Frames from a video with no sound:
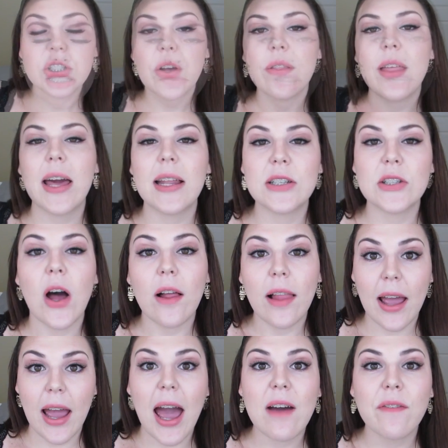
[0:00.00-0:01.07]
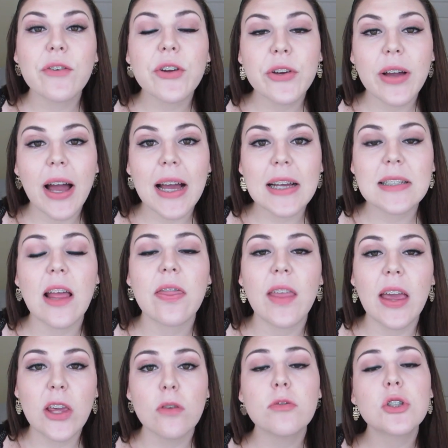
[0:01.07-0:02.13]
So that is all I have for you guys.
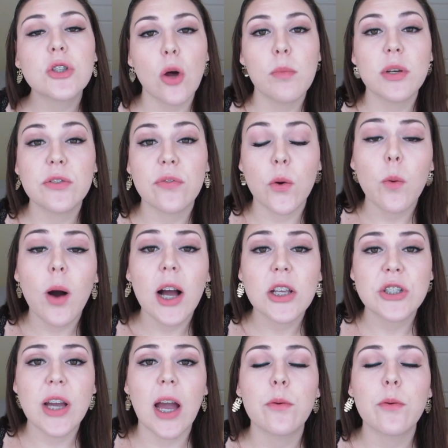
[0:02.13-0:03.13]
Thank you so much for watching.